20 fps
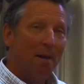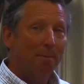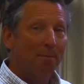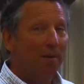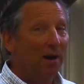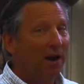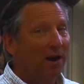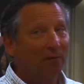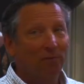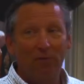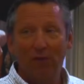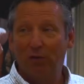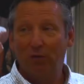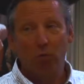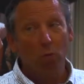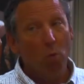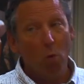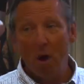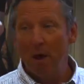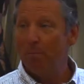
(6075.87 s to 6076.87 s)
But if it's
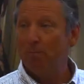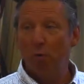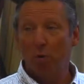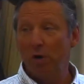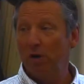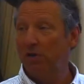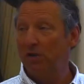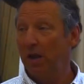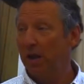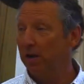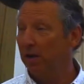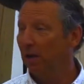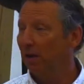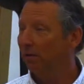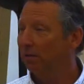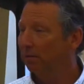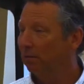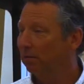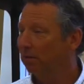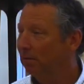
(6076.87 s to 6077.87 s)
one more agenda,
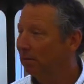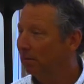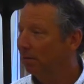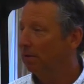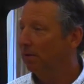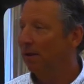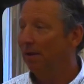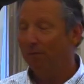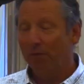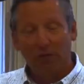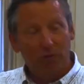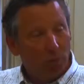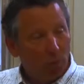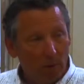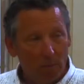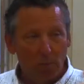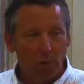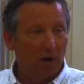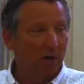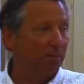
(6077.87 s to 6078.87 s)
if it's
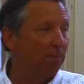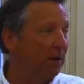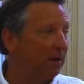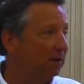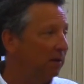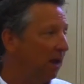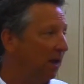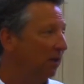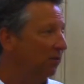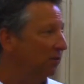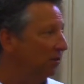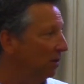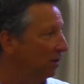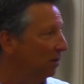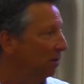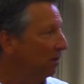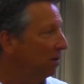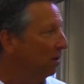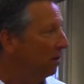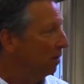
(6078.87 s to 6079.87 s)
one more
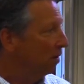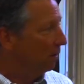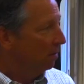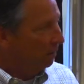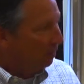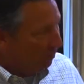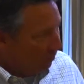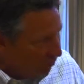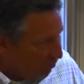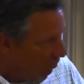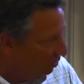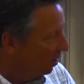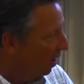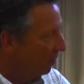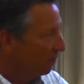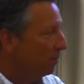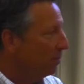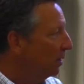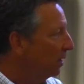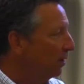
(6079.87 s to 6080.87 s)
expectation,
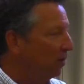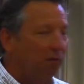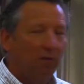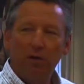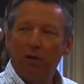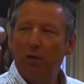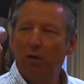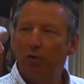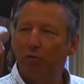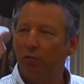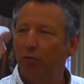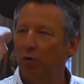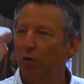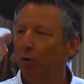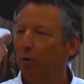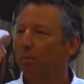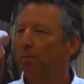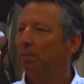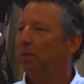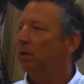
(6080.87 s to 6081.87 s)
shove them into the youth
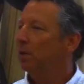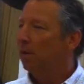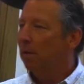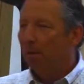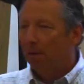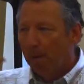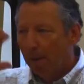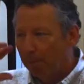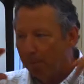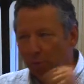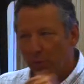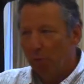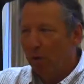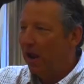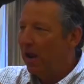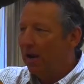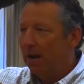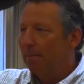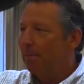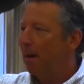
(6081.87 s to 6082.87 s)
room,
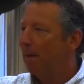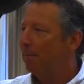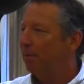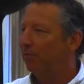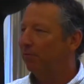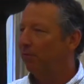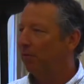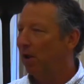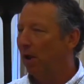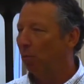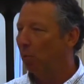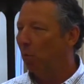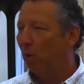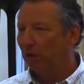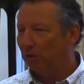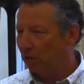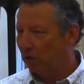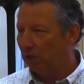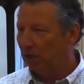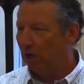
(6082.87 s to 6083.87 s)
parade them up in front
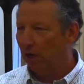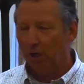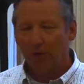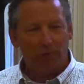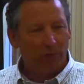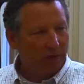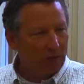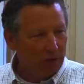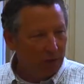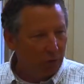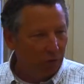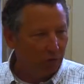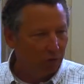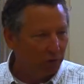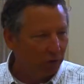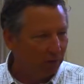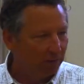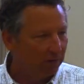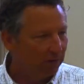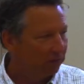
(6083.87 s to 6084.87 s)
once a year for the youth
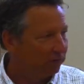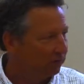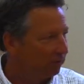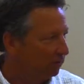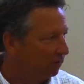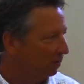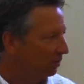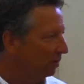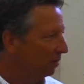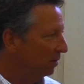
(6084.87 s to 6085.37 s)
service,